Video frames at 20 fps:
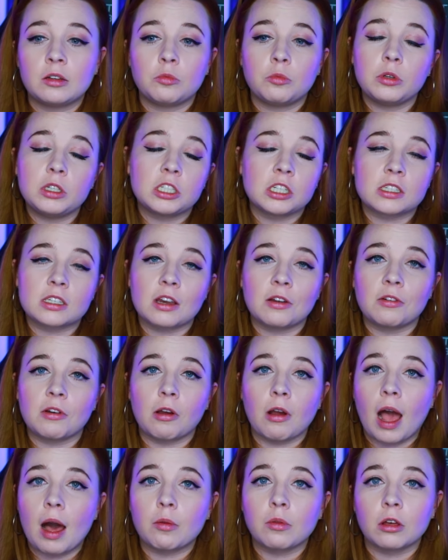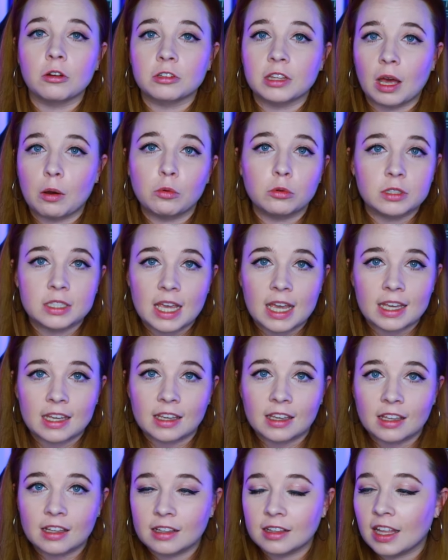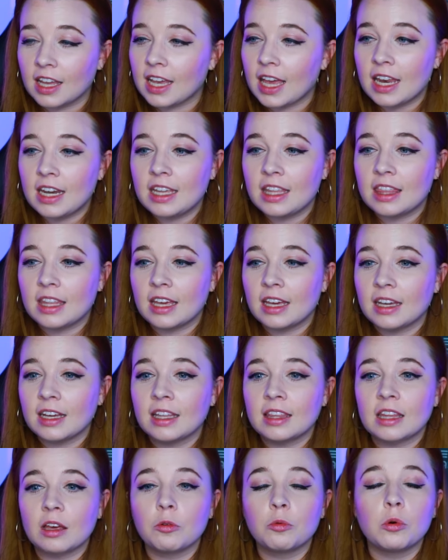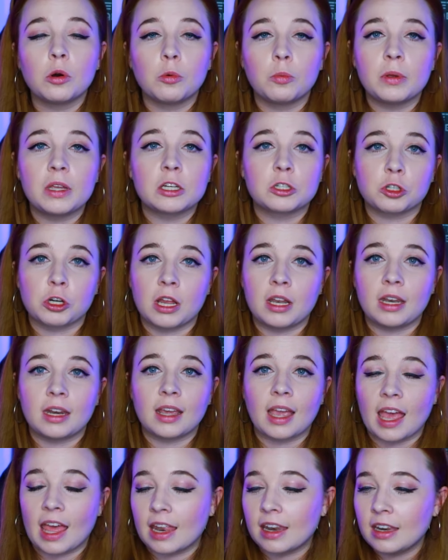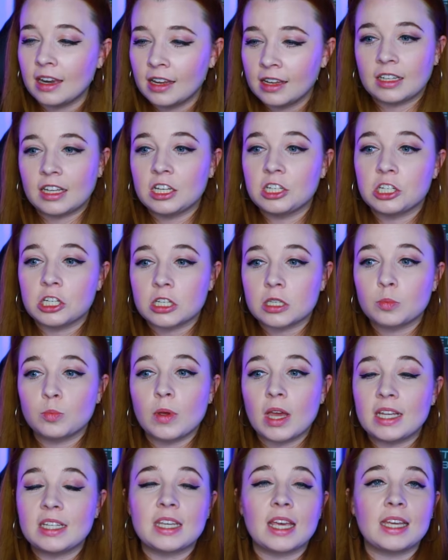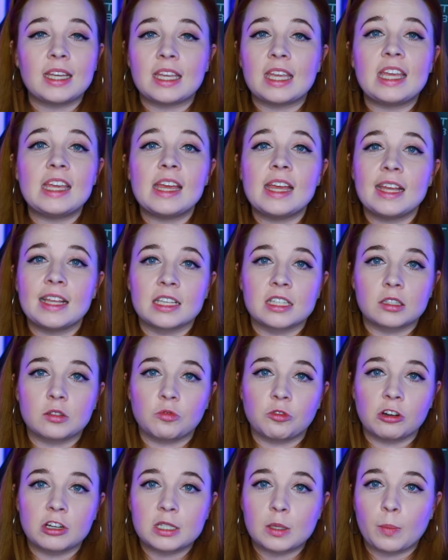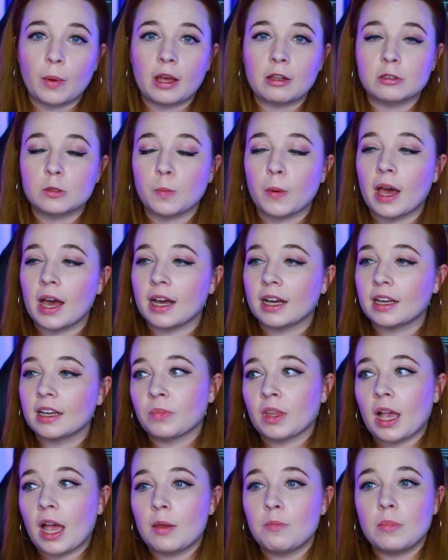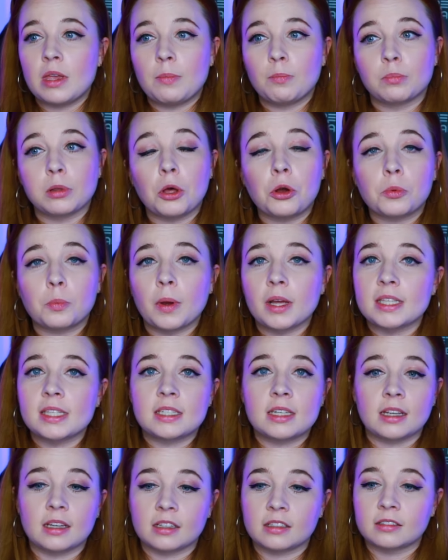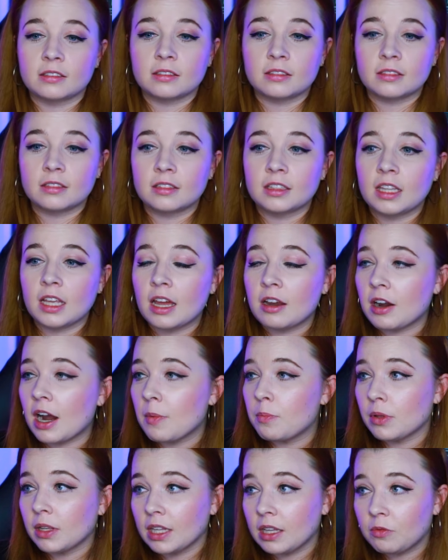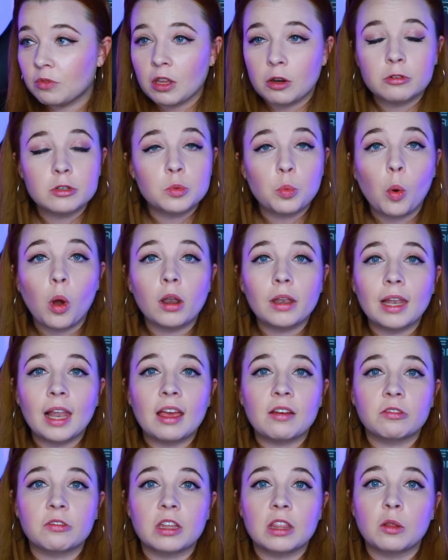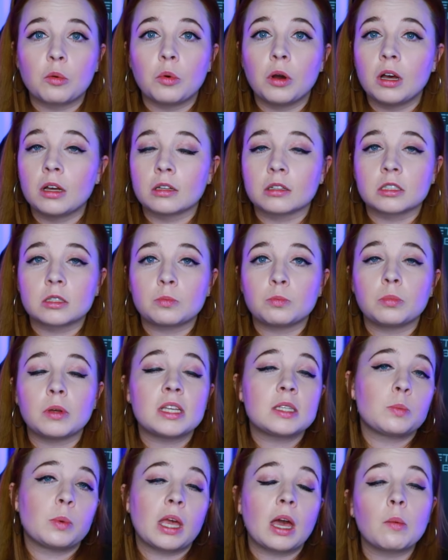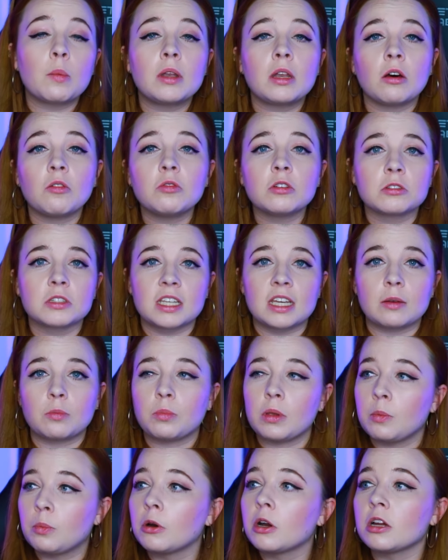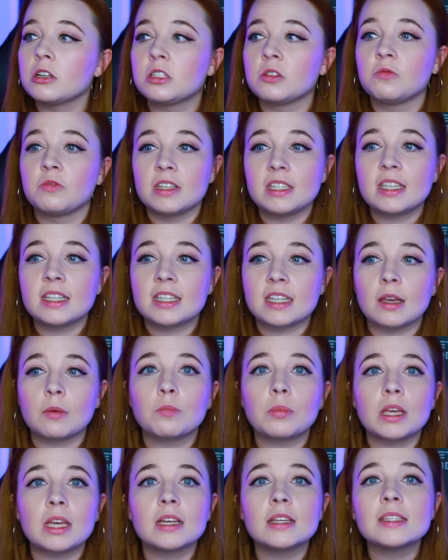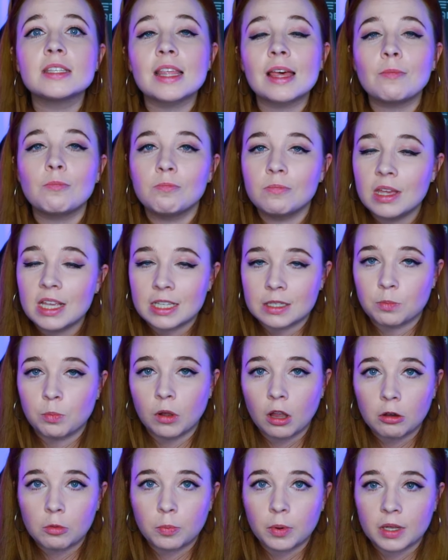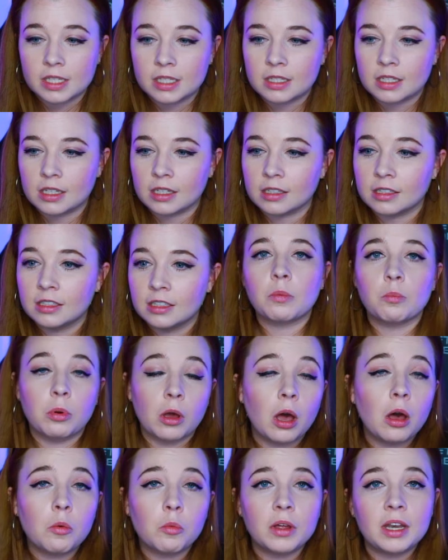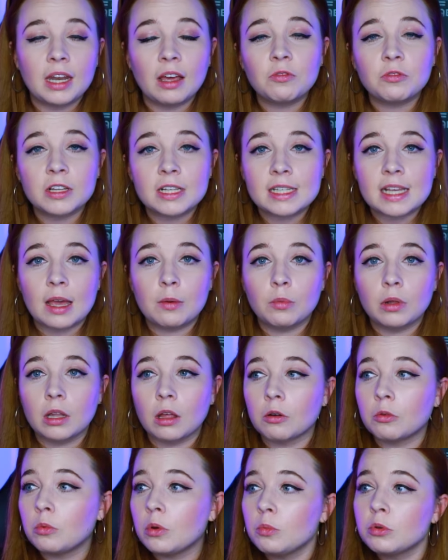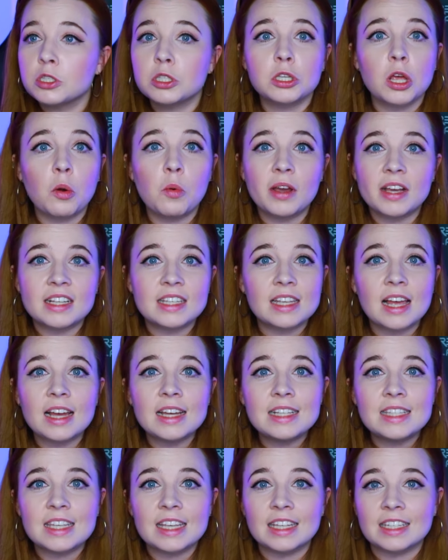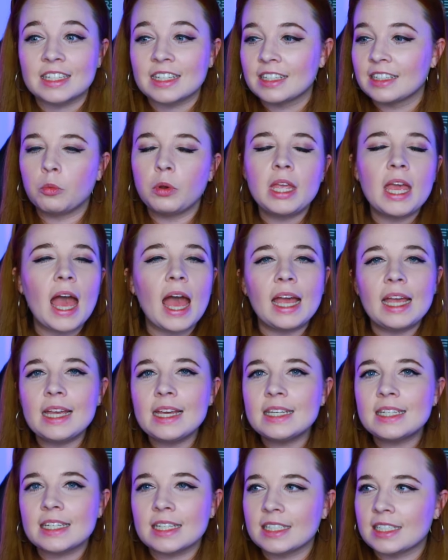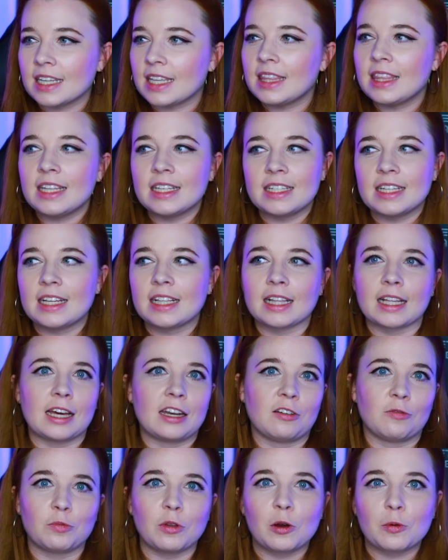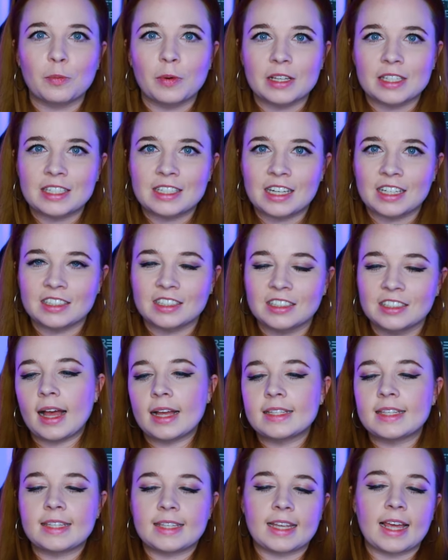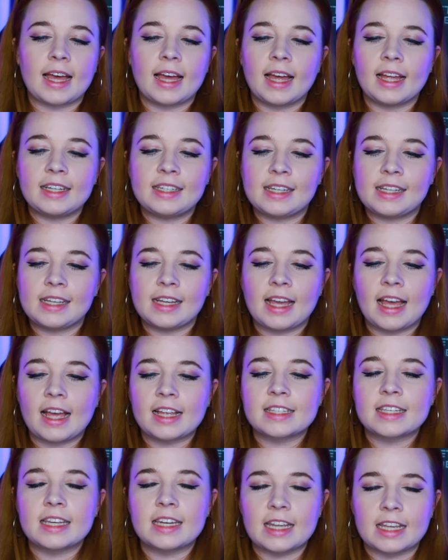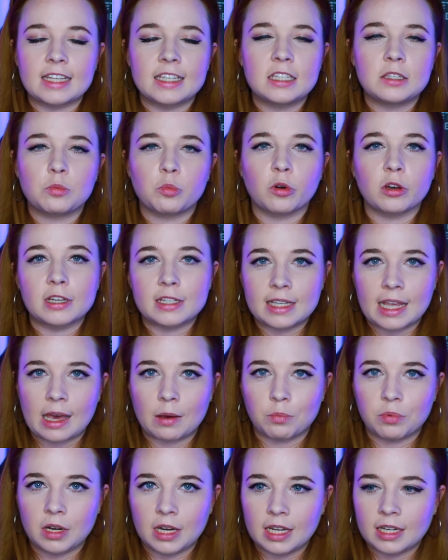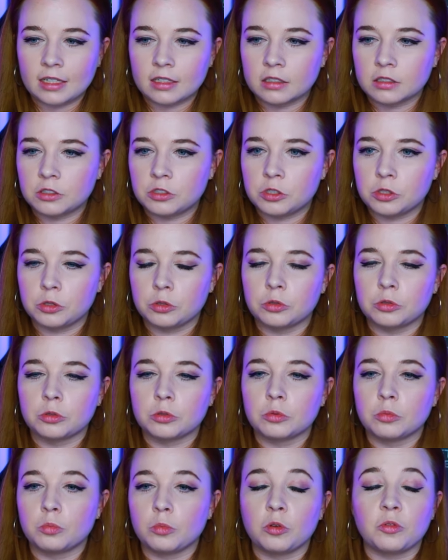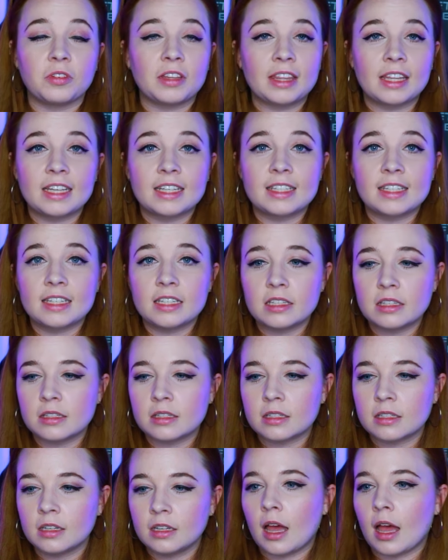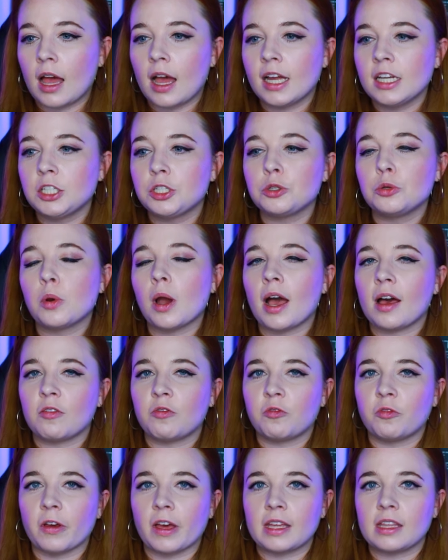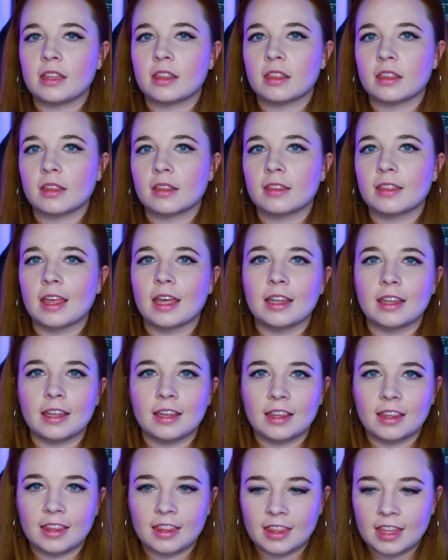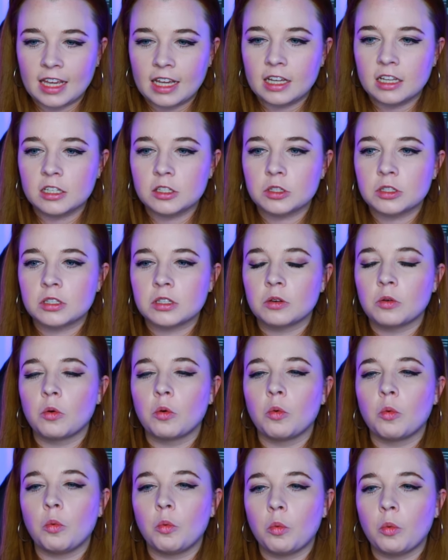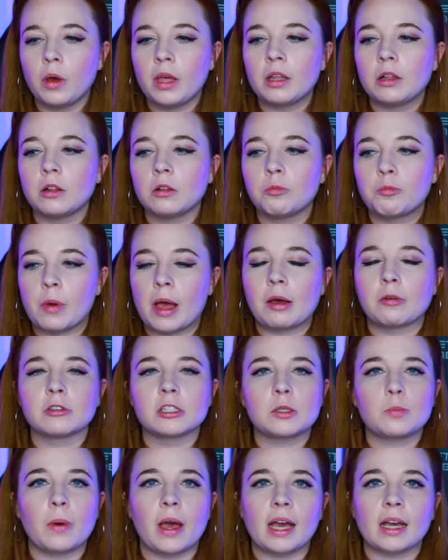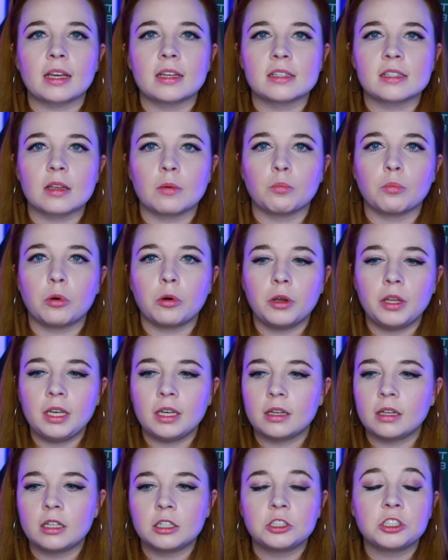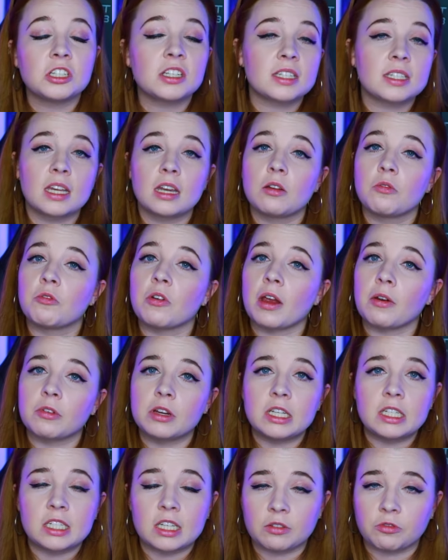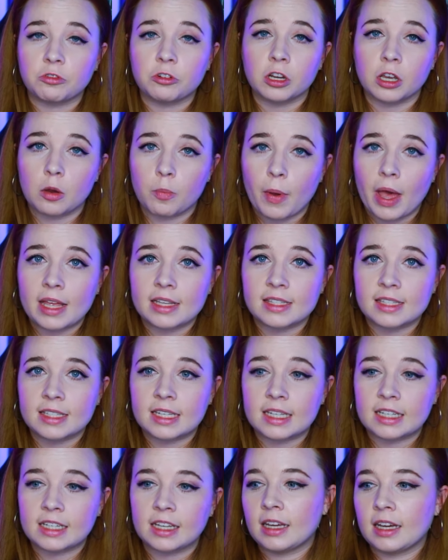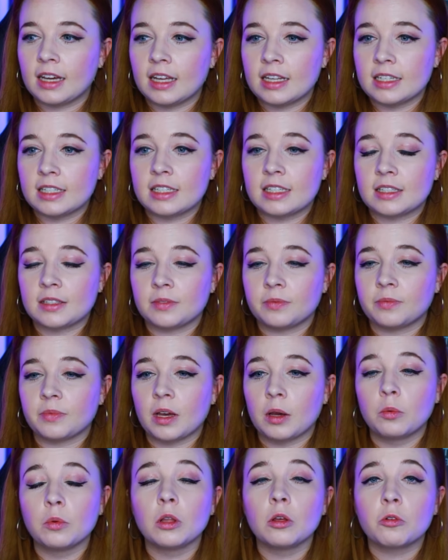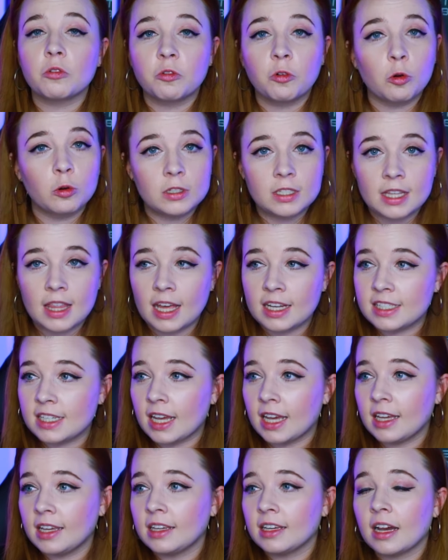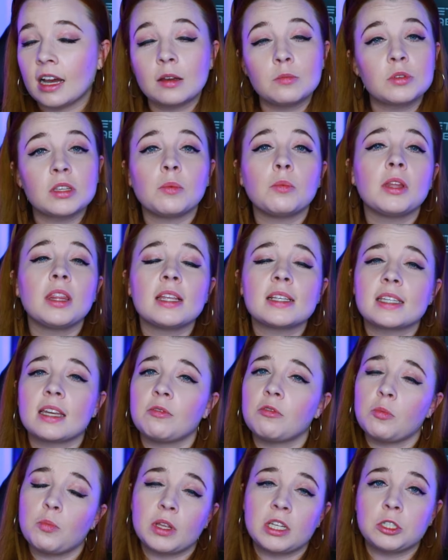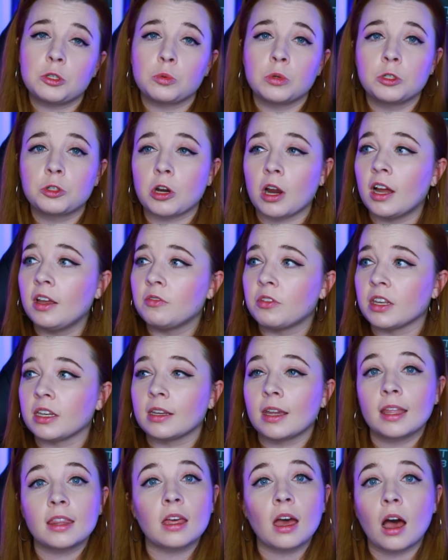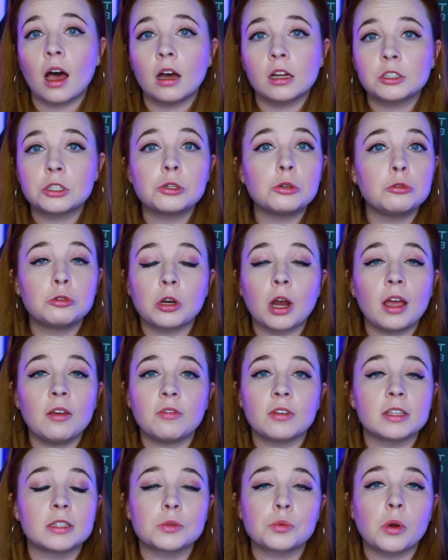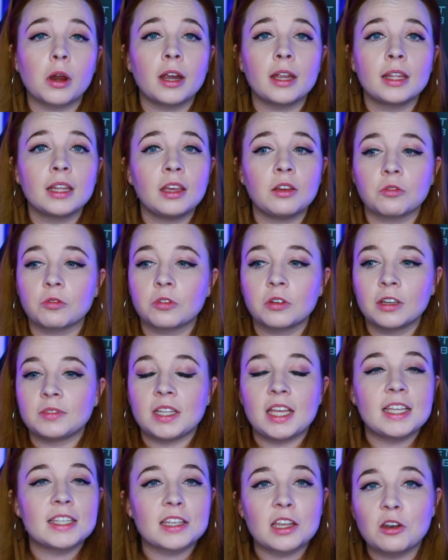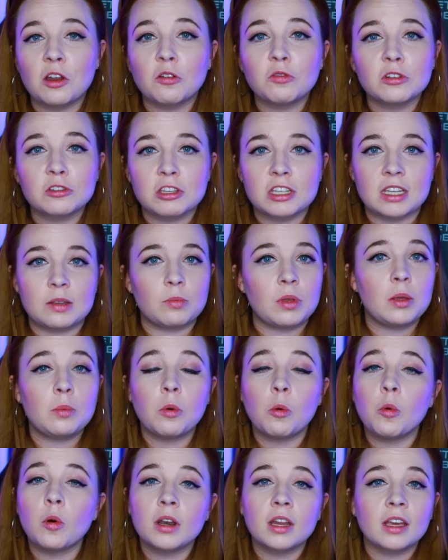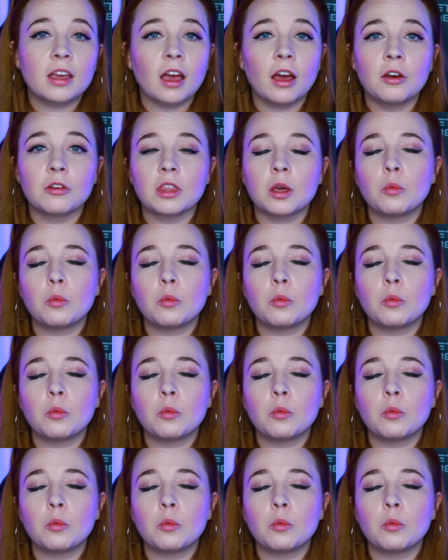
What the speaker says: We just don't know how long that will take. Like anything, there will be a trend again. It just may take years for it to bounce back. I mean, Blockbuster, I believe there is one left in the world, but it's become a novelty. People go to visit it because they miss Blockbuster. But when Netflix came along, we were so excited. We aided in the decline of Blockbuster. As sad as it is, what is happening to movie theaters, I do have faith that things will bounce back at some point. Just in a very different capacity. And I will look forward to that day. I'm someone that's never been to a drive-in, yet there are 2 drive-ins where I live. It's a novelty. People want to go.